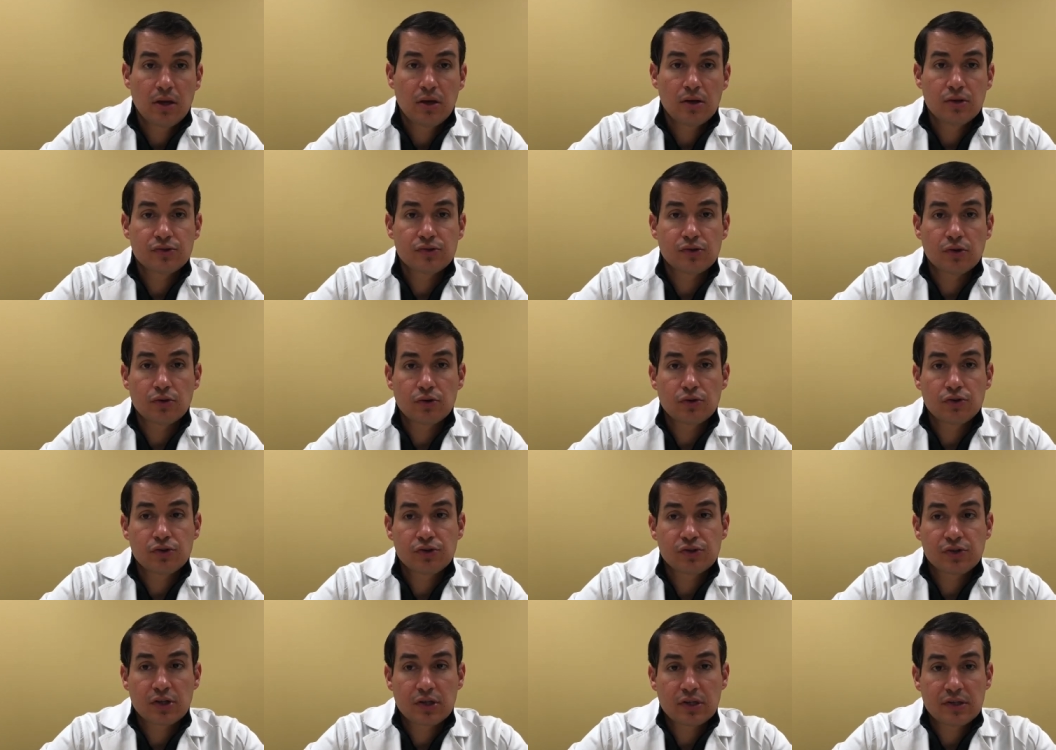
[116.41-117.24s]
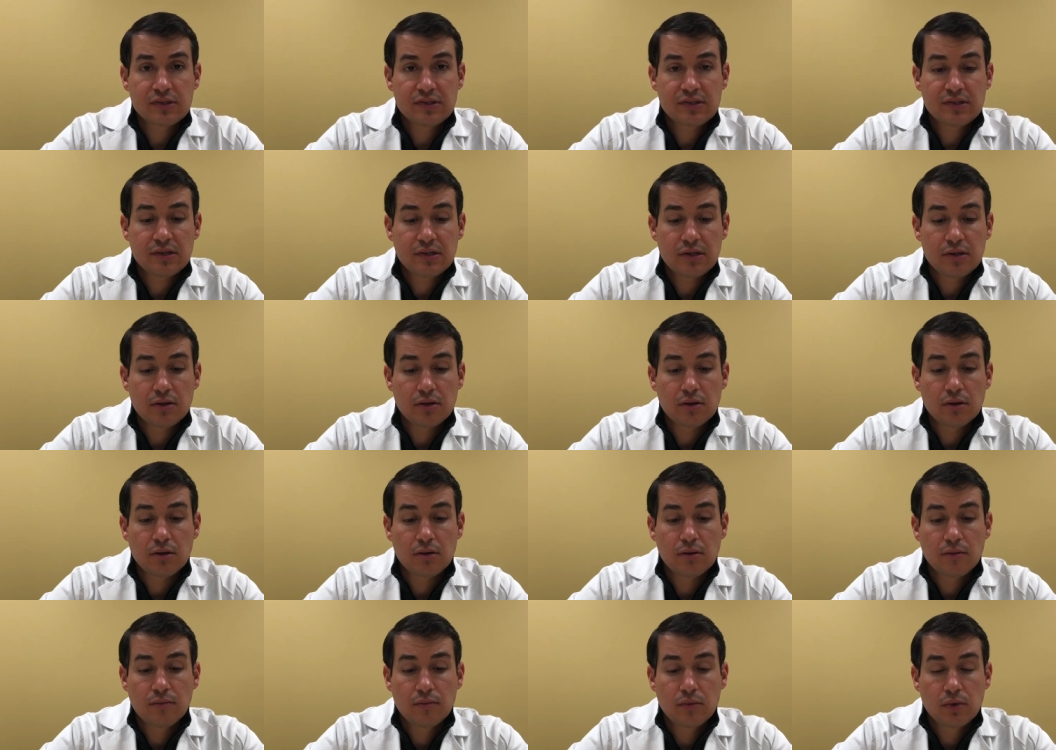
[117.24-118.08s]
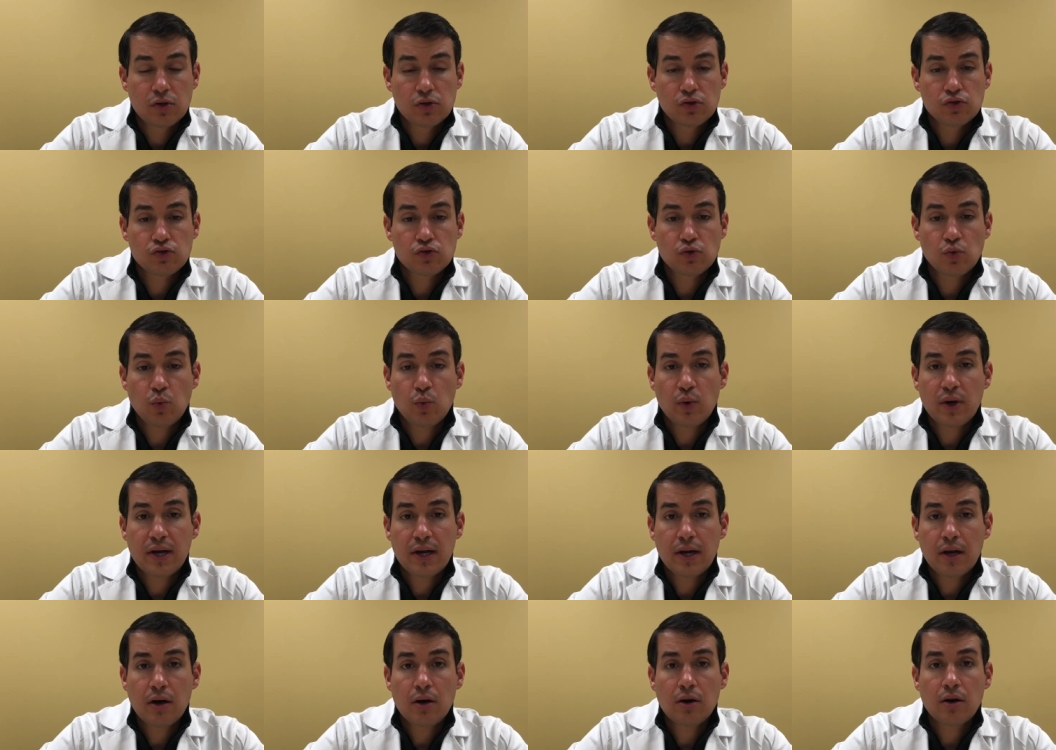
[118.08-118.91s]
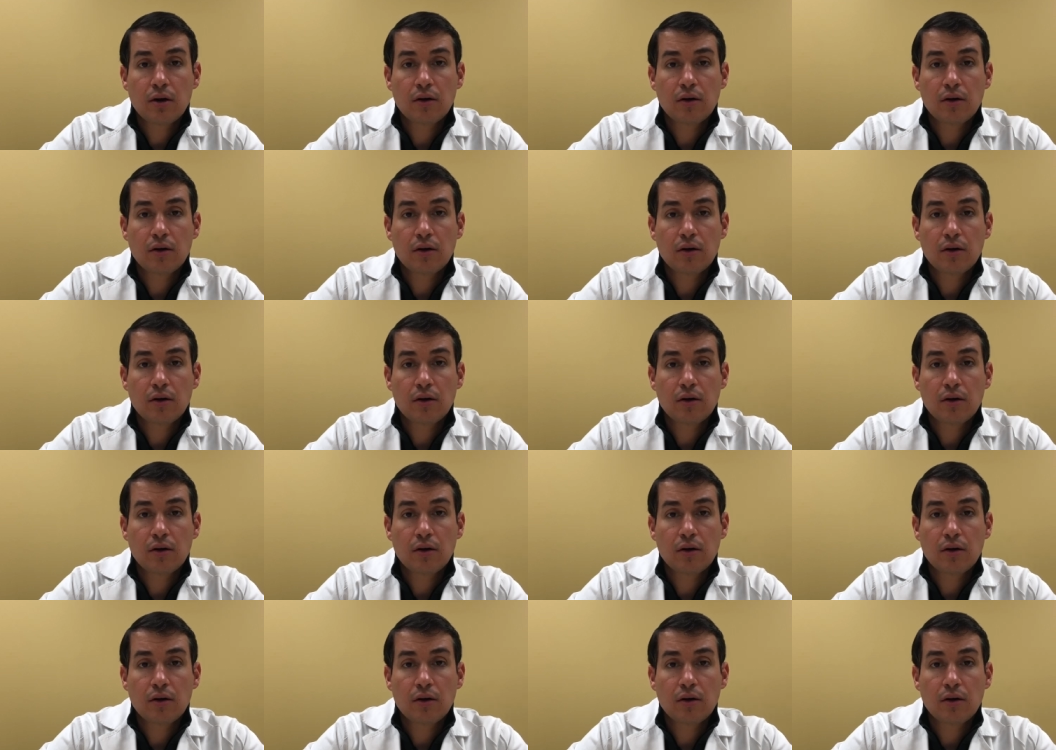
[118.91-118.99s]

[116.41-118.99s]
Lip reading: So you're just going to see a square